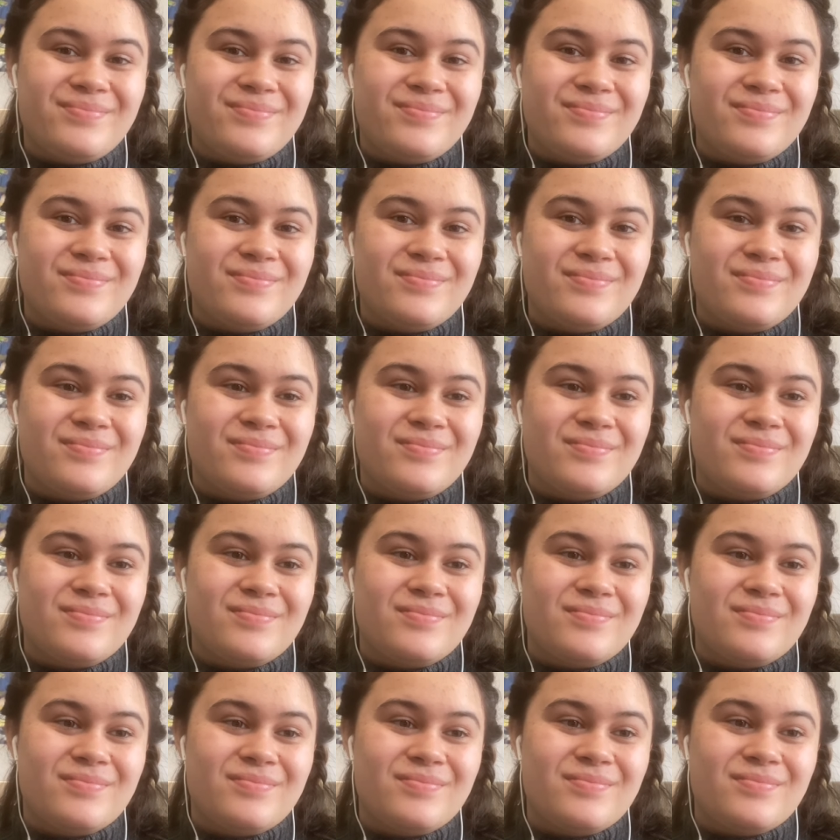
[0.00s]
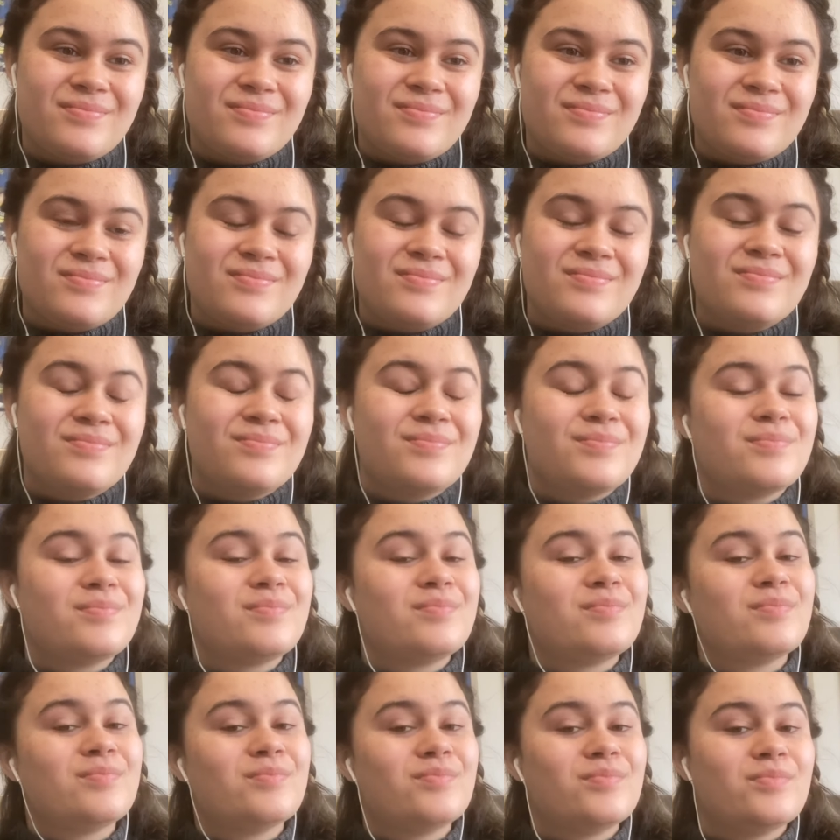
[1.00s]

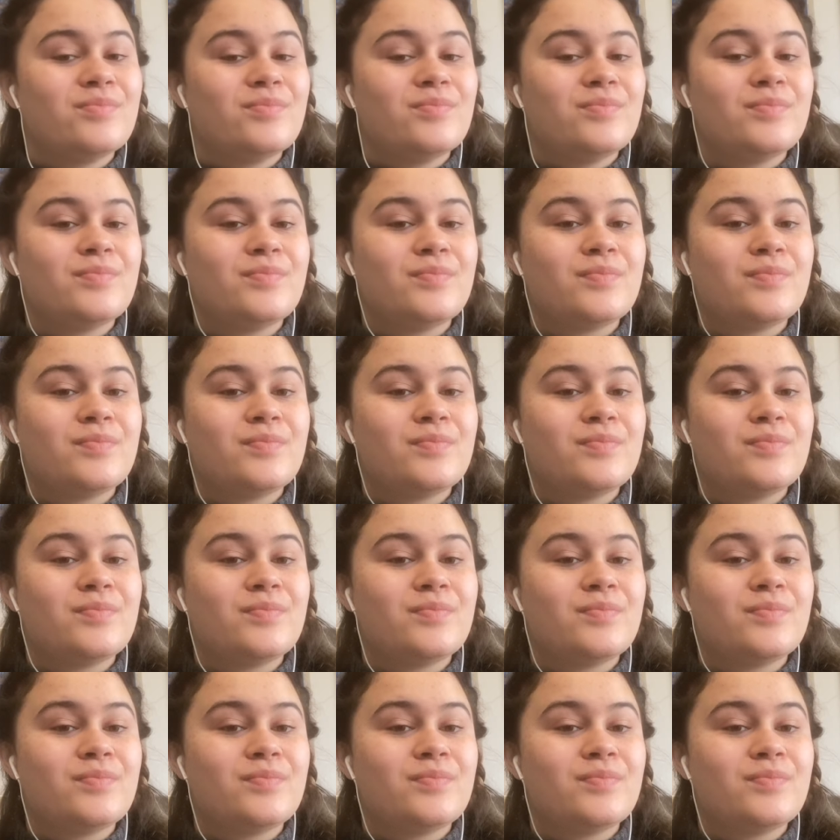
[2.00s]
[no speech]